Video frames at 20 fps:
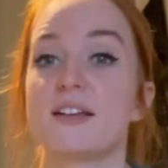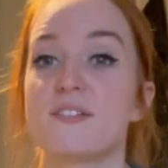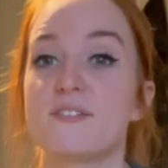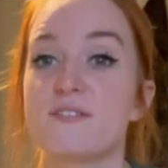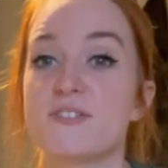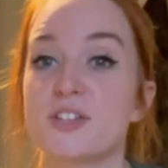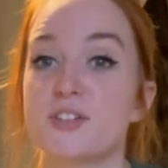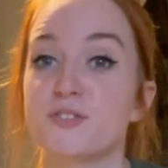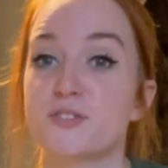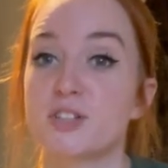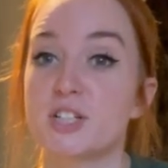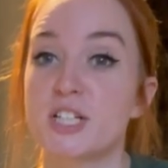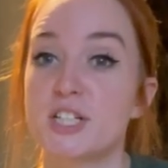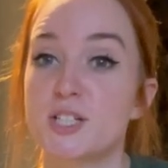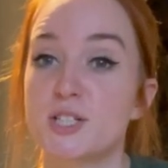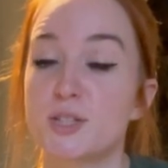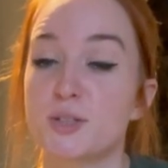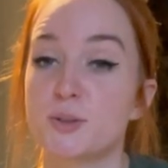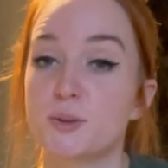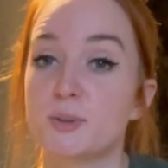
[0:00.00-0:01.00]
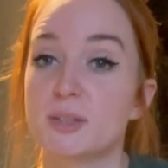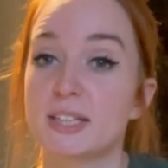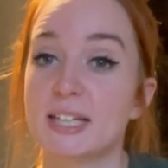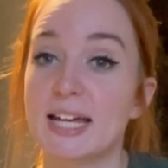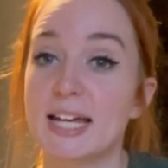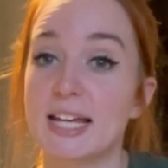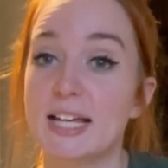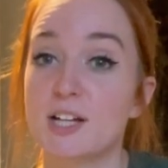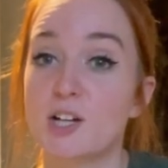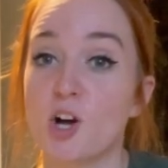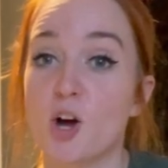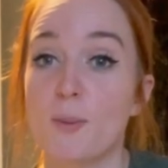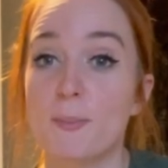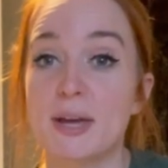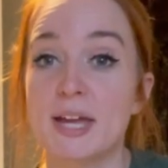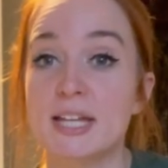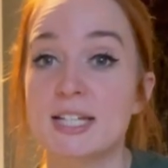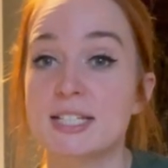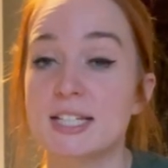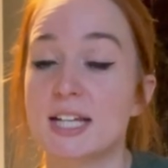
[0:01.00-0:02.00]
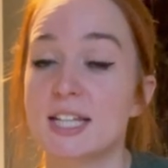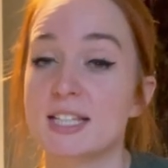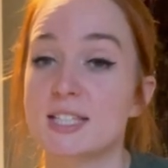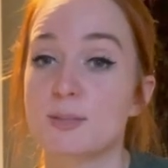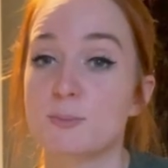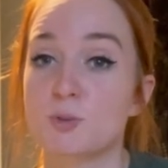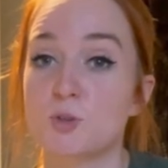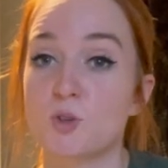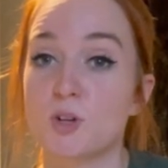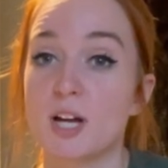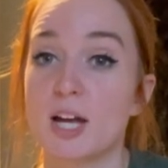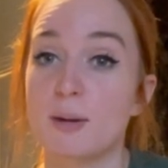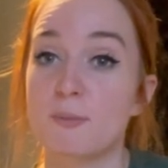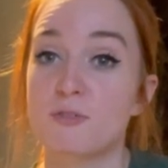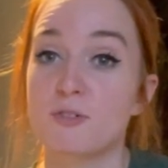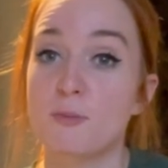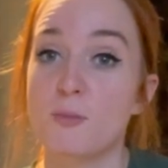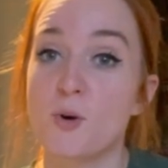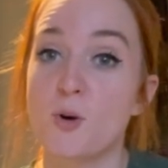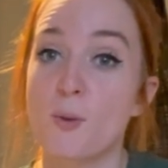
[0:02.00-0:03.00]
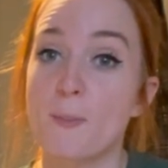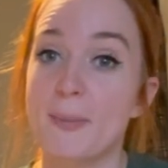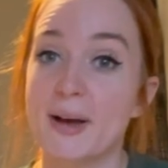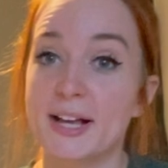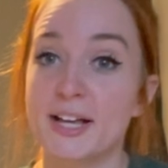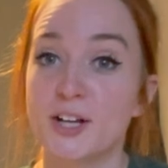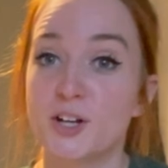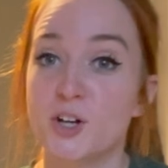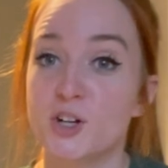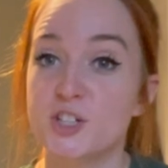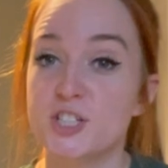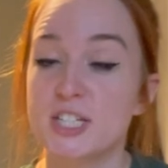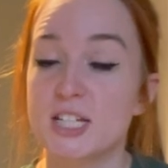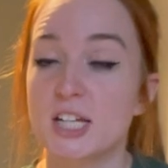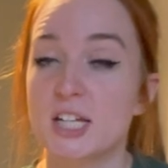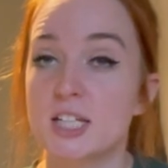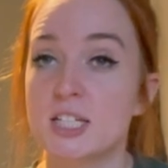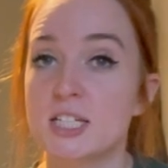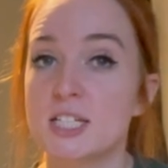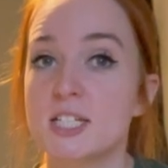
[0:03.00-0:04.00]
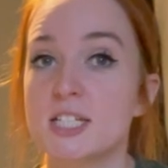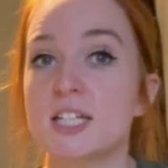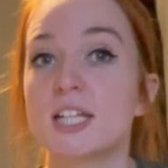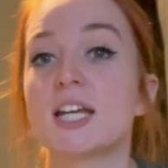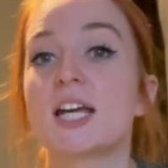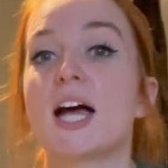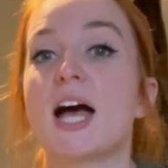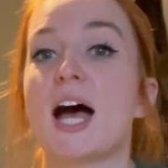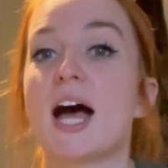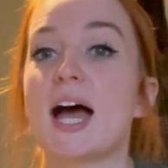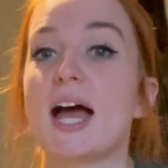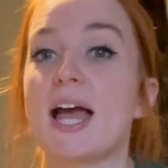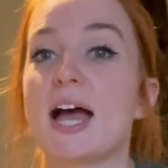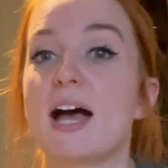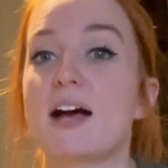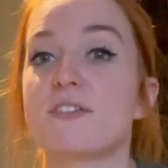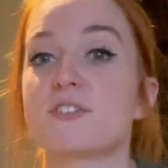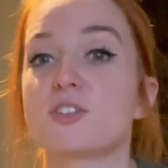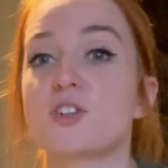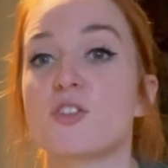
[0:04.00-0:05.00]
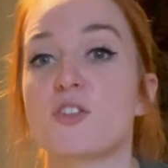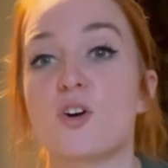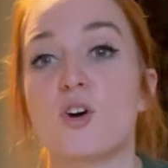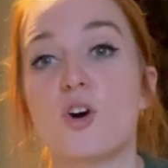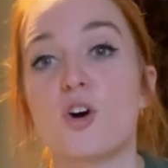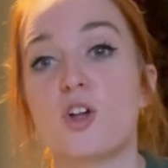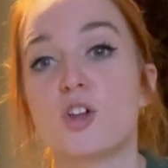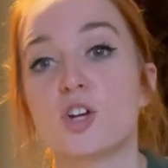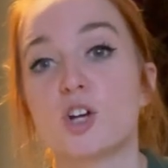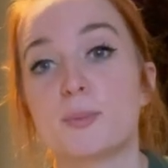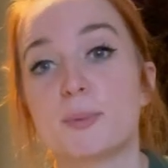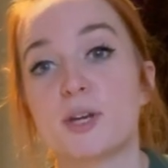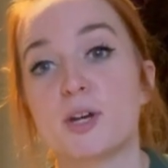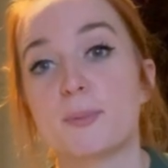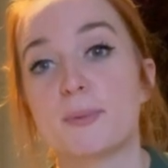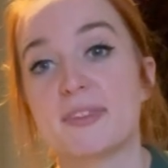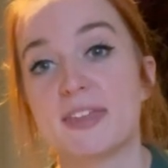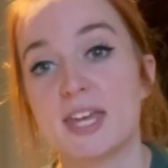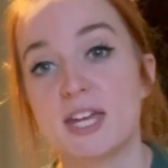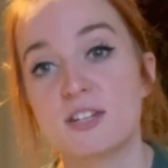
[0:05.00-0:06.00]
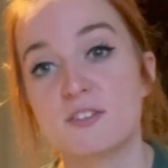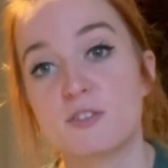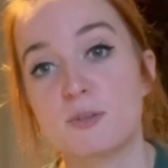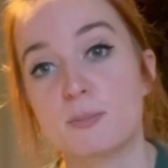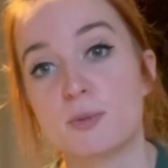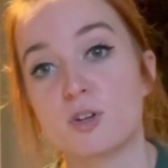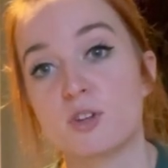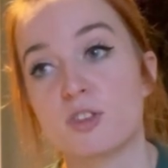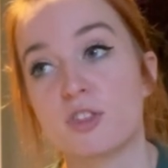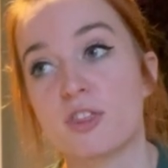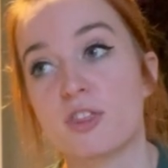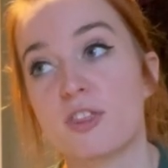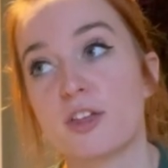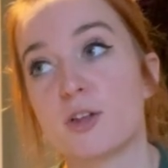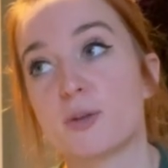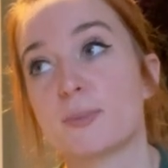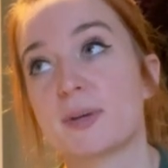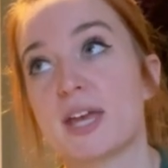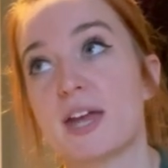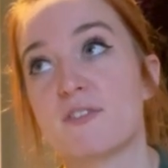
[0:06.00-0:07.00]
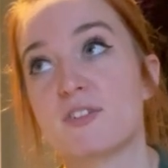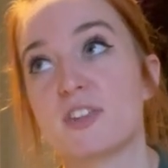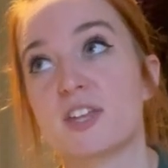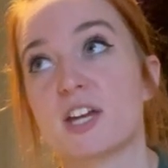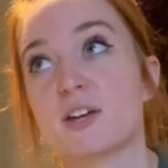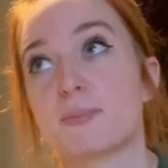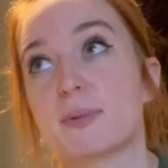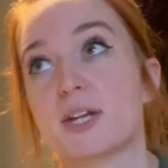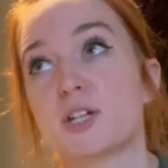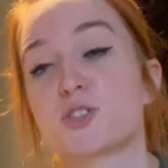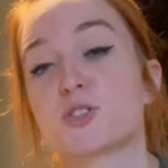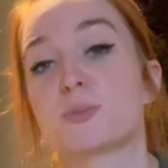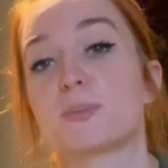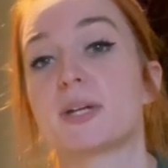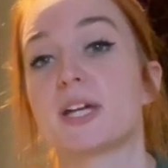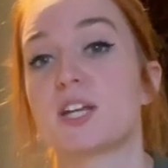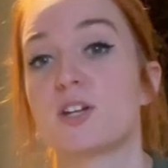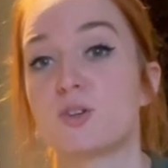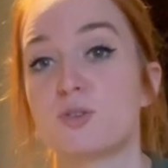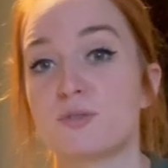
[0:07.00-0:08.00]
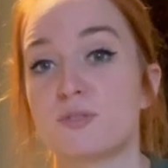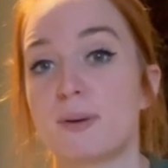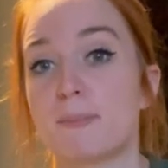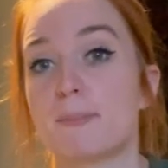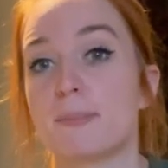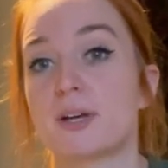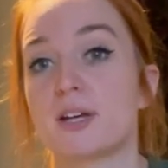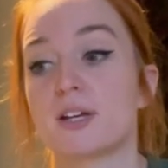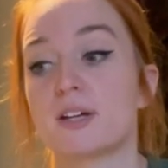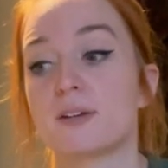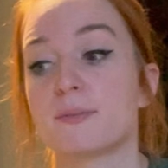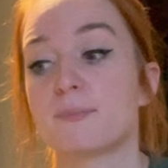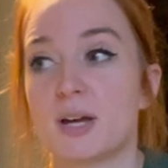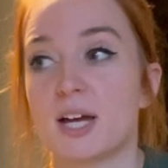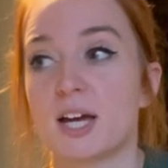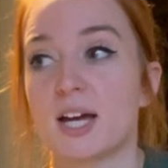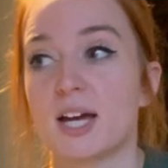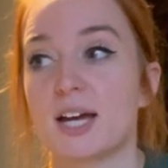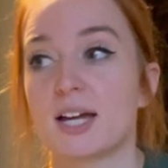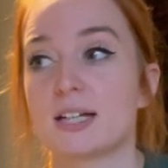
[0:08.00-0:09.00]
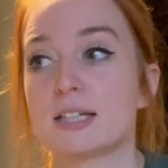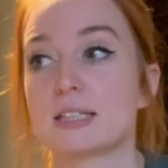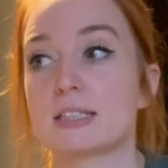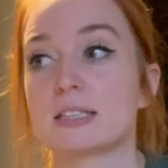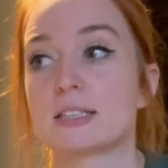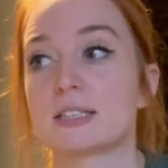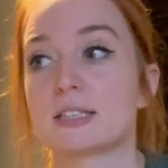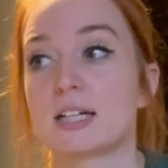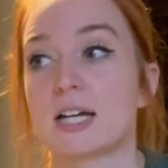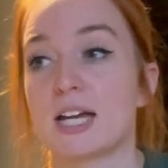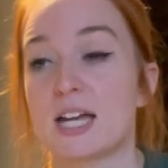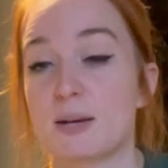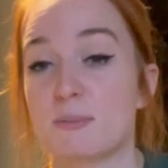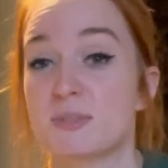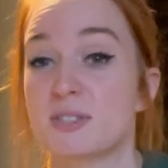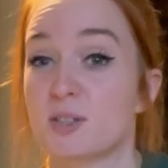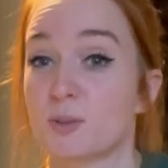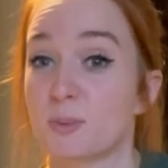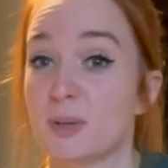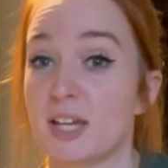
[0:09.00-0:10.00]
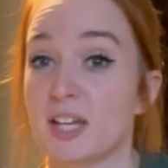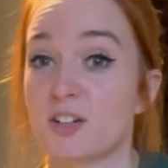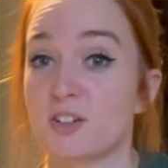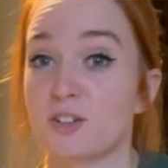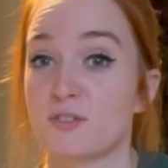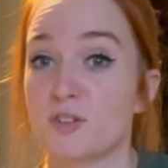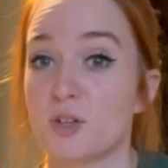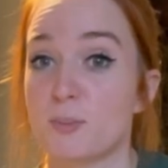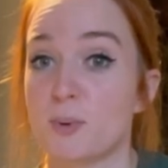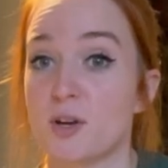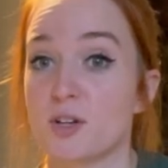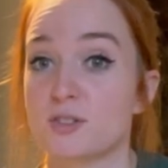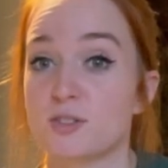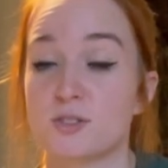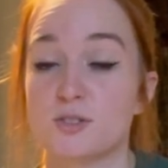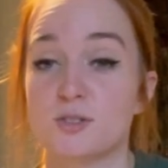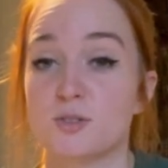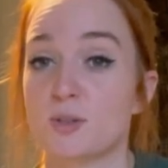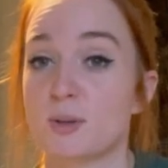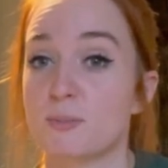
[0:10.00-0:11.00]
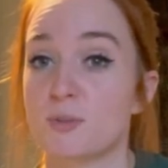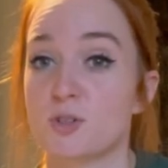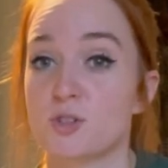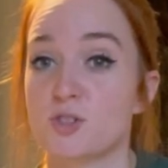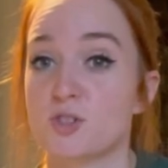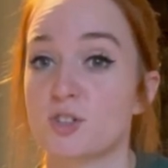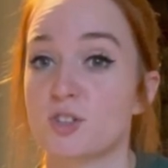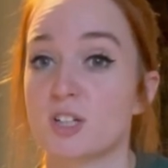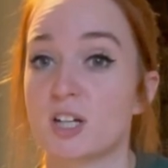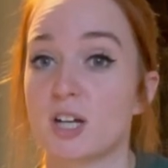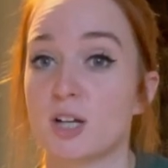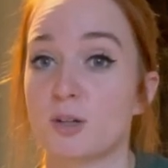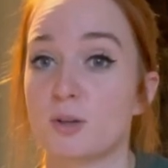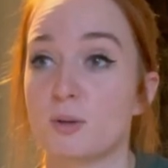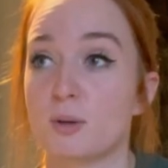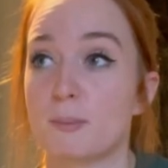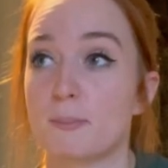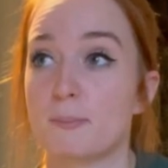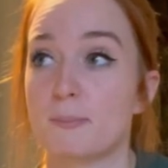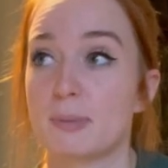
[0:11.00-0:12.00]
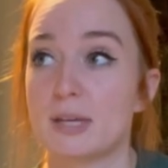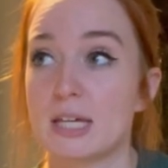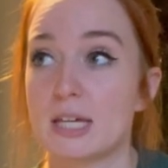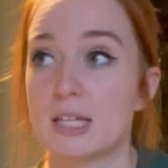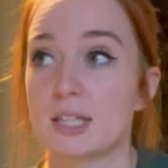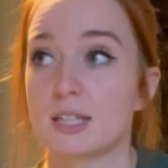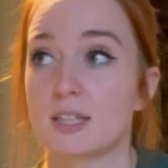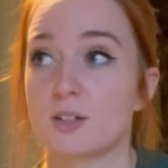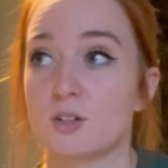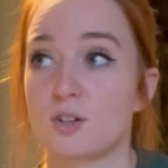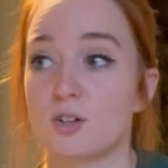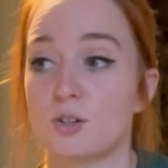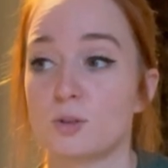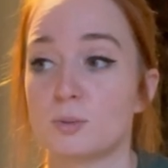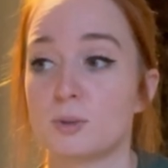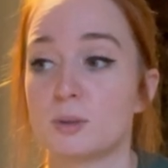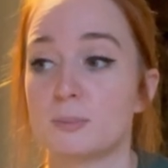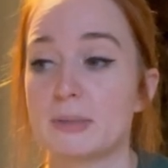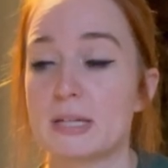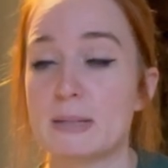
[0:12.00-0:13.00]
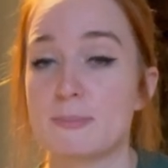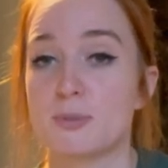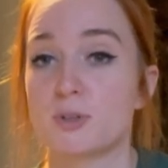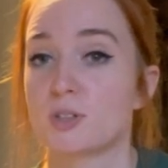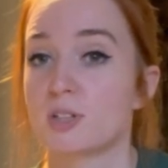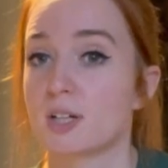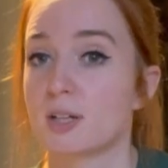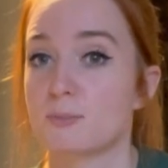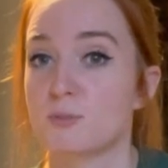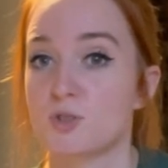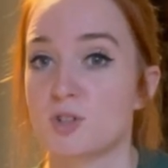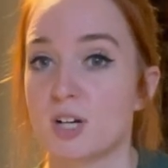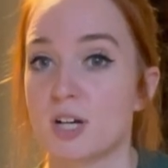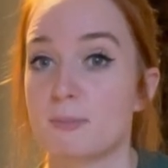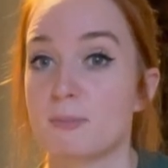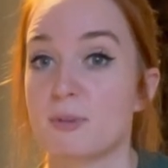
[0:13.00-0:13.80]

Feel free to like, comment and subscribe for more manga content. I have another haul coming up at the end of the month. It'll be everything I picked up in November. I am still waiting on a few parcels, so I'm not sure how big the haul will be, but I'm trying